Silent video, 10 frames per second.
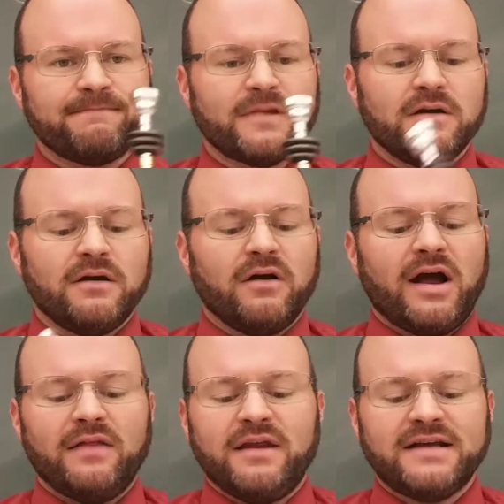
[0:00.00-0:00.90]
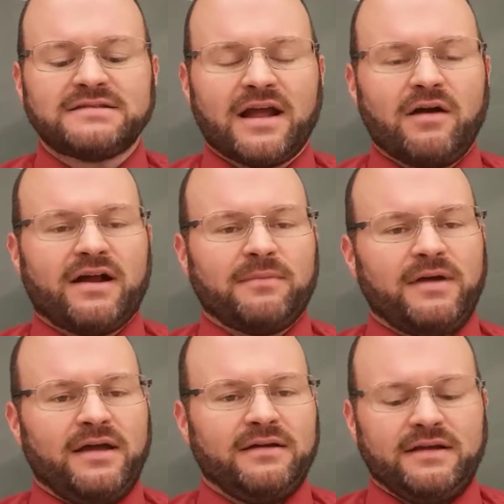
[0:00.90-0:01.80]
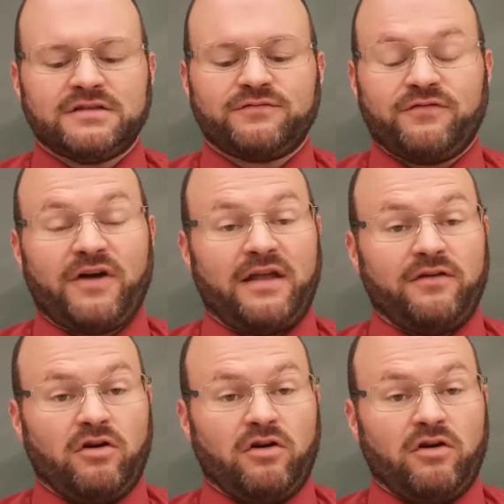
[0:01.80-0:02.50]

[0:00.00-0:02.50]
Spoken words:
All right, and the next thing I recommend is for finding the